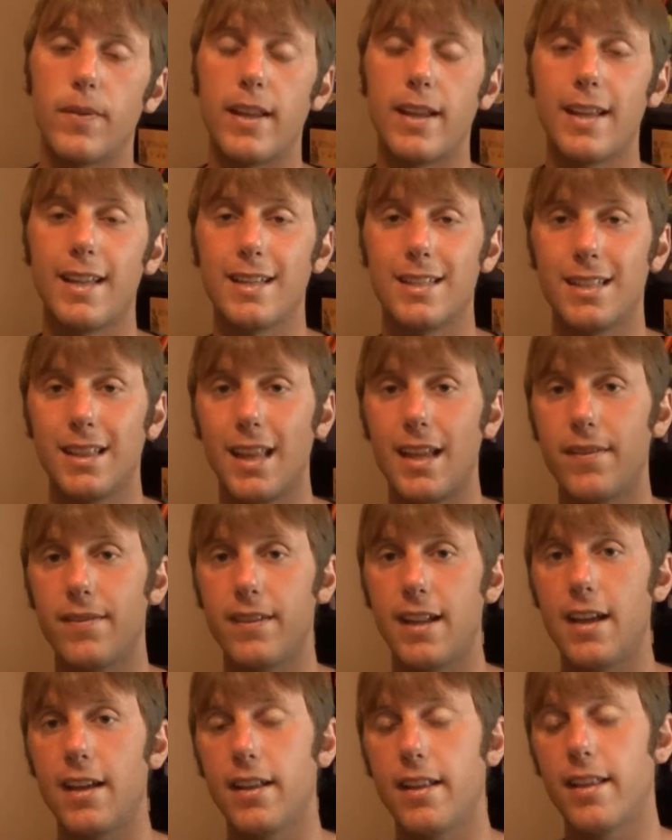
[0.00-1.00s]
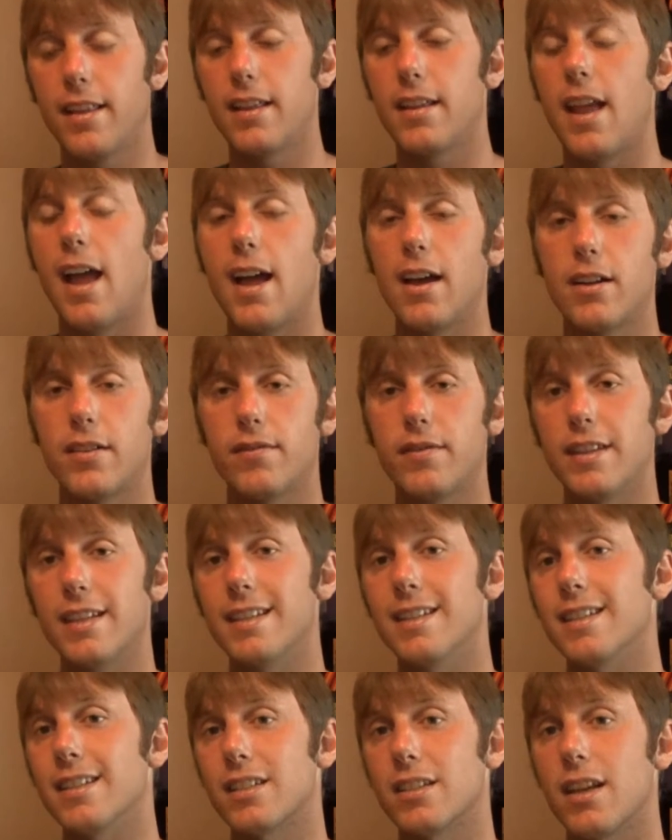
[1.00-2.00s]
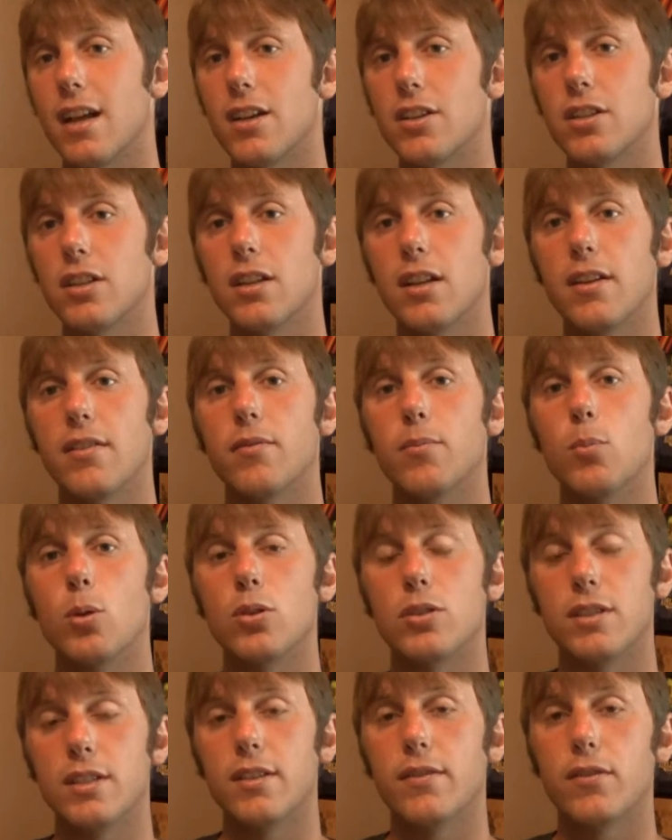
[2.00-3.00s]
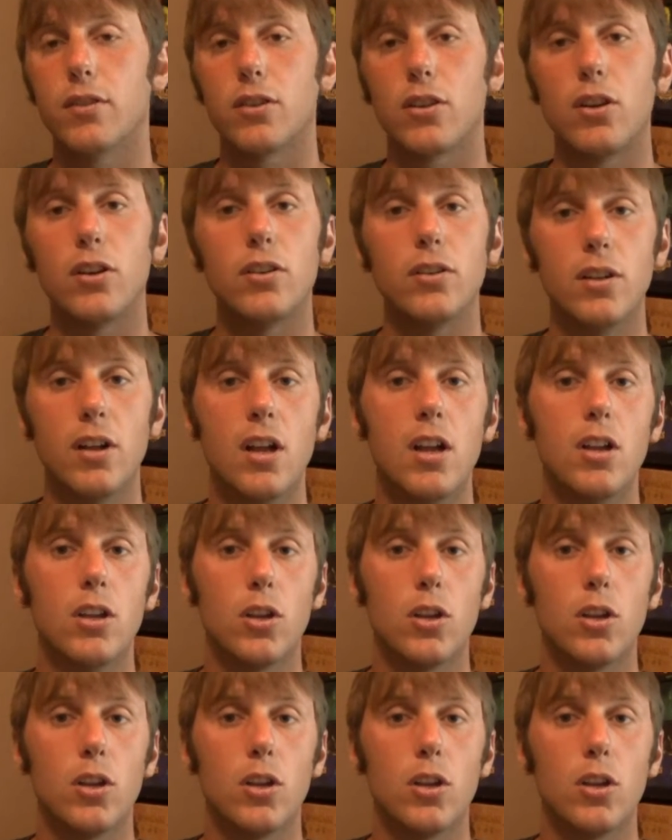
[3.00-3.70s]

It gets left out of the discussion of most difficult